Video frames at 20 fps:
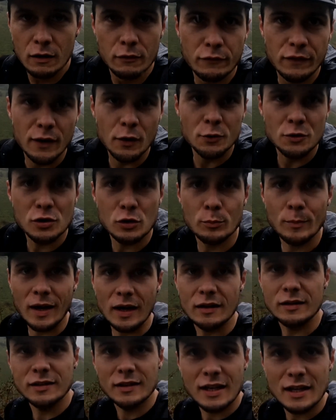VO2
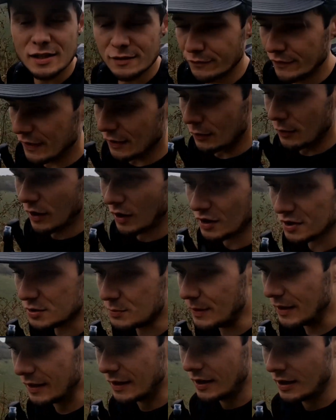max test video
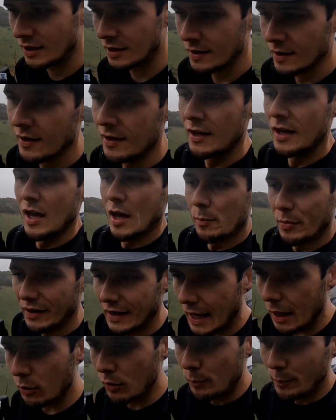last week. But
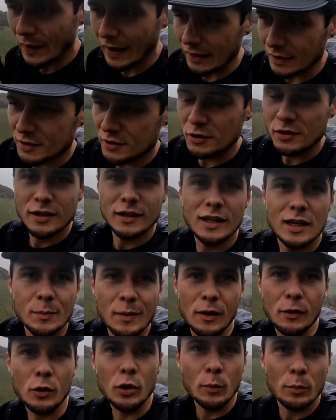now I'm back to thinking
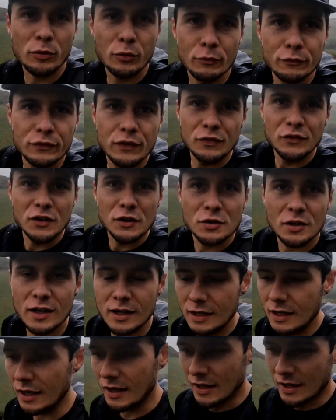about Copthorne 50
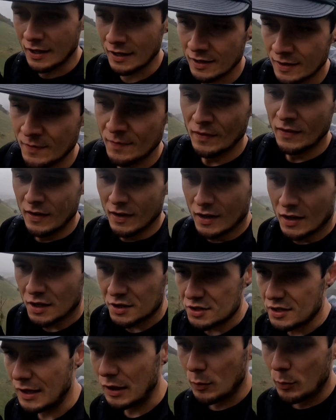training.
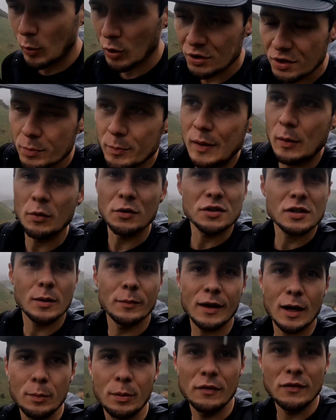So that'll be what's
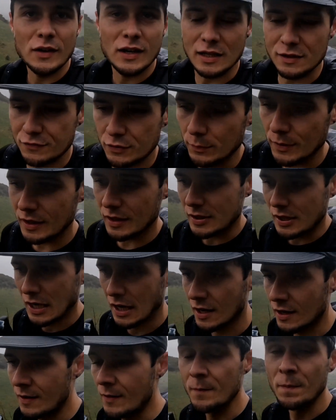coming up over the next few weeks.
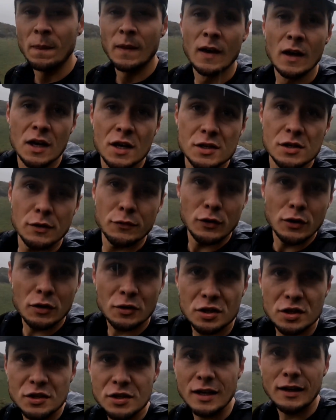So if you're
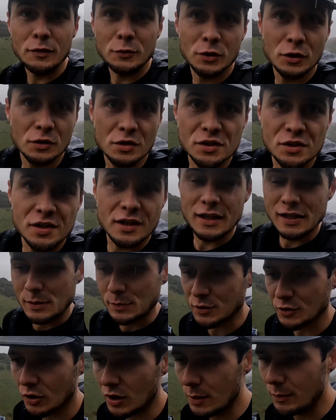new to the channel, do consider
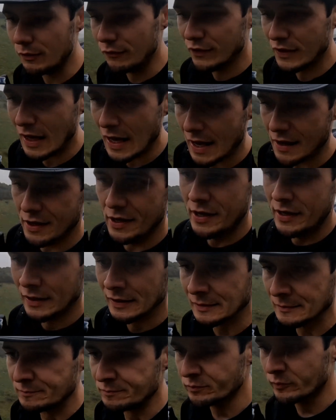subscribing for that.
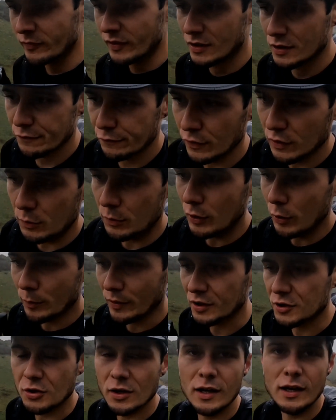Follow along
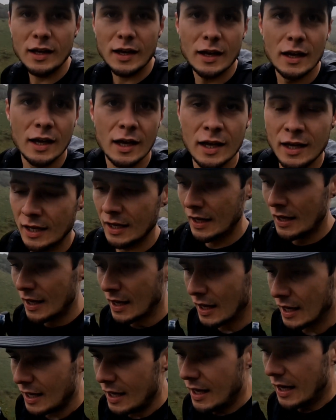my training
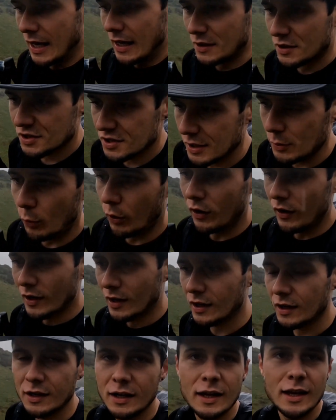and to see what I
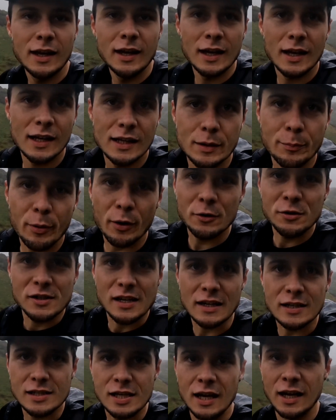learn in the
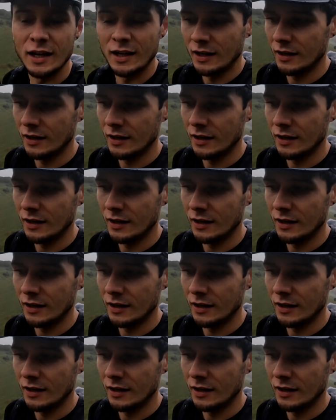process.